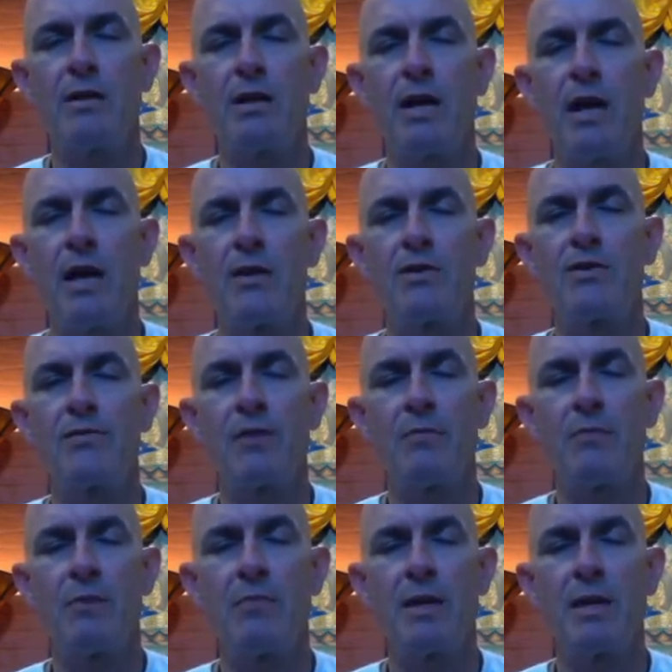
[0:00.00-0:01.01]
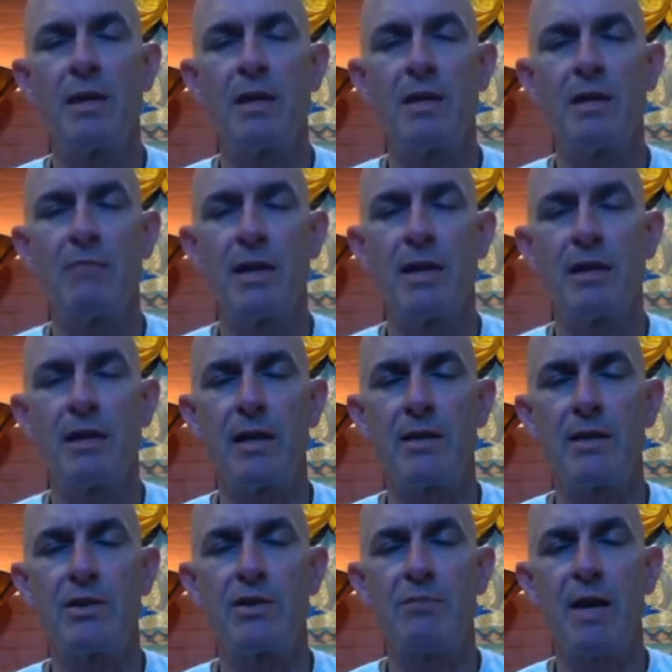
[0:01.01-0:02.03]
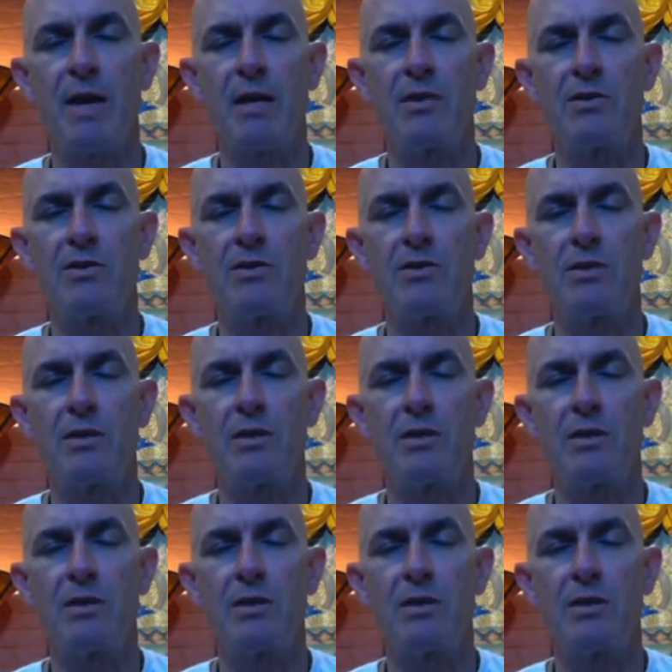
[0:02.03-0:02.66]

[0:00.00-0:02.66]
has from the beginning been like space,